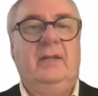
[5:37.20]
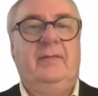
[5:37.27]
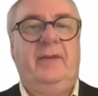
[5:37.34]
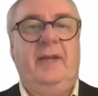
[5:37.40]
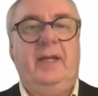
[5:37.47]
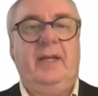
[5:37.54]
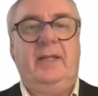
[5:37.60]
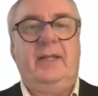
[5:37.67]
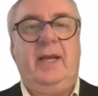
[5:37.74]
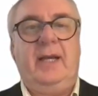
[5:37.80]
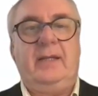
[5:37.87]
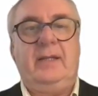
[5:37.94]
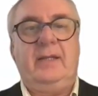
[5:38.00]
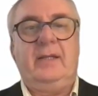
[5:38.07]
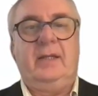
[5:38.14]

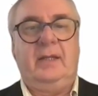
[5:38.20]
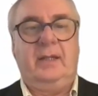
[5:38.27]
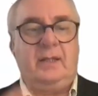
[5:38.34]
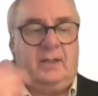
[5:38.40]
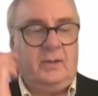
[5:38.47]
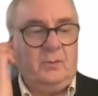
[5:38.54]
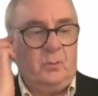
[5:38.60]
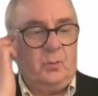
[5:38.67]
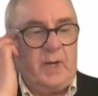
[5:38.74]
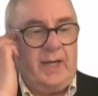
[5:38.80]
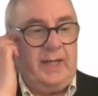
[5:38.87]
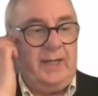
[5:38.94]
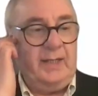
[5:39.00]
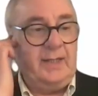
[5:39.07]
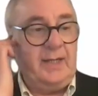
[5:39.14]
fantastic
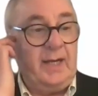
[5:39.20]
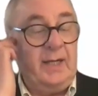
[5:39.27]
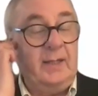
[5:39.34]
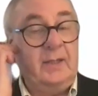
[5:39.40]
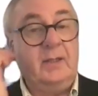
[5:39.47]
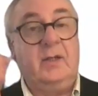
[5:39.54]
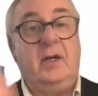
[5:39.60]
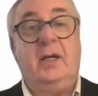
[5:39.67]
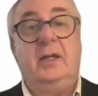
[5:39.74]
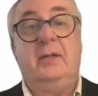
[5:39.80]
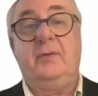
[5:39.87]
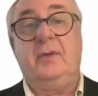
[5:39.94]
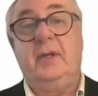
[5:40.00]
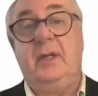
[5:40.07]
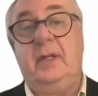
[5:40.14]
way to end the
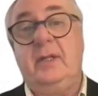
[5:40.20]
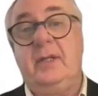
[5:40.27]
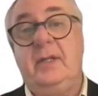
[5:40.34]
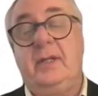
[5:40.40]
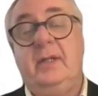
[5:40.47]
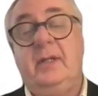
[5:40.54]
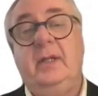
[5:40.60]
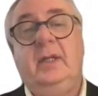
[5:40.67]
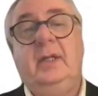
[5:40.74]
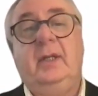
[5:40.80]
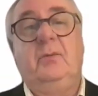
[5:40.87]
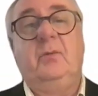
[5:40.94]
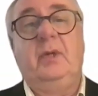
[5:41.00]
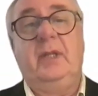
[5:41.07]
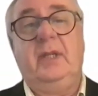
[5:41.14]
conference
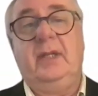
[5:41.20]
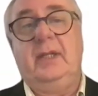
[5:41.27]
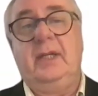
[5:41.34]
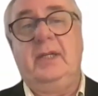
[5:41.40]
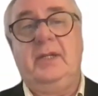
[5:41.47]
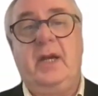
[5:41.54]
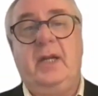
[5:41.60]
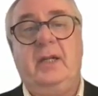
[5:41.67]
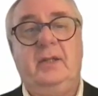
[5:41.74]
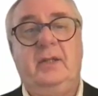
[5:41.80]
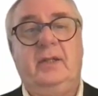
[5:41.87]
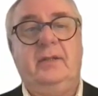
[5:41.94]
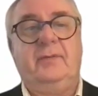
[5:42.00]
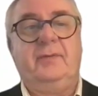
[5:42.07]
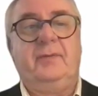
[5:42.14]
with an
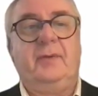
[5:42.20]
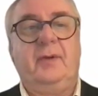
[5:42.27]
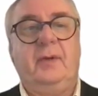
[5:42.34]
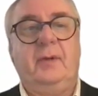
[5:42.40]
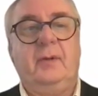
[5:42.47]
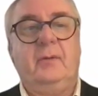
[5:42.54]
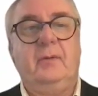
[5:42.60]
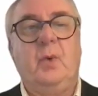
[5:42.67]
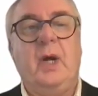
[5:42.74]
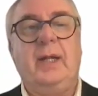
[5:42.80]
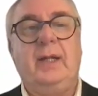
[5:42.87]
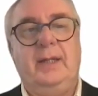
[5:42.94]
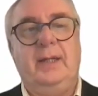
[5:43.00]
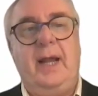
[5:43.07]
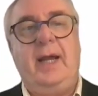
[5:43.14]
agenda for what
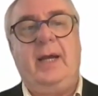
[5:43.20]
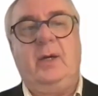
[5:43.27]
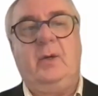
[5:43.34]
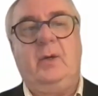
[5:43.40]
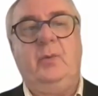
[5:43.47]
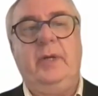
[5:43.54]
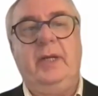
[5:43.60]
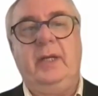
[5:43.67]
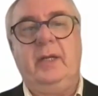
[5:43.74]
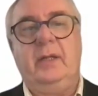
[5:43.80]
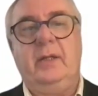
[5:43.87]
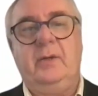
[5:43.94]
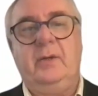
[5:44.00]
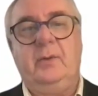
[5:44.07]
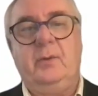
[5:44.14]
and how we
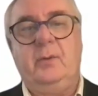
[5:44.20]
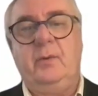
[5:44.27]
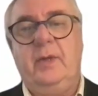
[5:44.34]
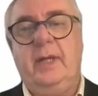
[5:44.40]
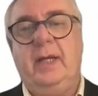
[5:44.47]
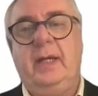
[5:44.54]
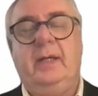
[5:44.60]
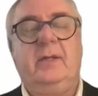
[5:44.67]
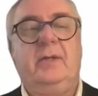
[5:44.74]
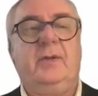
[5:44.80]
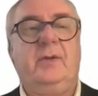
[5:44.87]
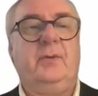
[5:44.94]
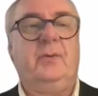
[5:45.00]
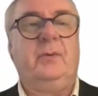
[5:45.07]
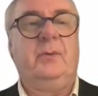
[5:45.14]
can do things
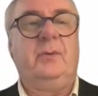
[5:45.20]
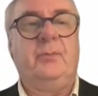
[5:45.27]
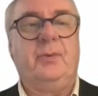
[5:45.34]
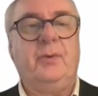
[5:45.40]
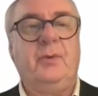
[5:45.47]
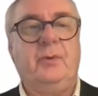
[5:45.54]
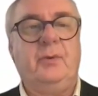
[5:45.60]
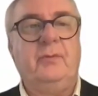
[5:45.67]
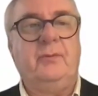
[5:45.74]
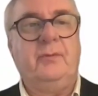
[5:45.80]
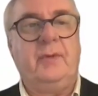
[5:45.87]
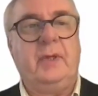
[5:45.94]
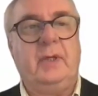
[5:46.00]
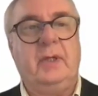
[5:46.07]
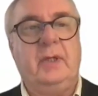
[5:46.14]
to improve
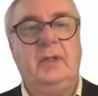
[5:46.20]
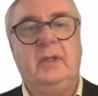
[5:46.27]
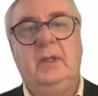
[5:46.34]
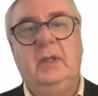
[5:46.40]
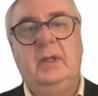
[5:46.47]
the